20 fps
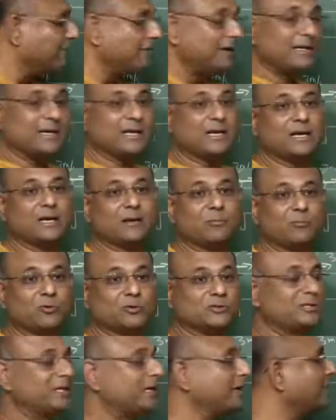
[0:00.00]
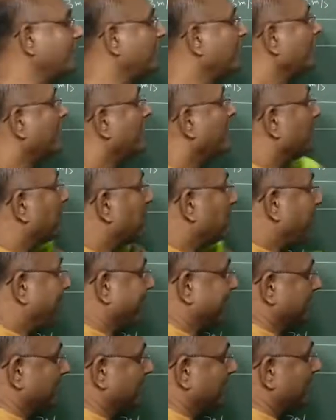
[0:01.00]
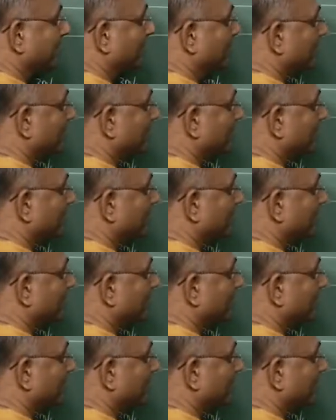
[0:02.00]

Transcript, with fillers: a vertical motion, but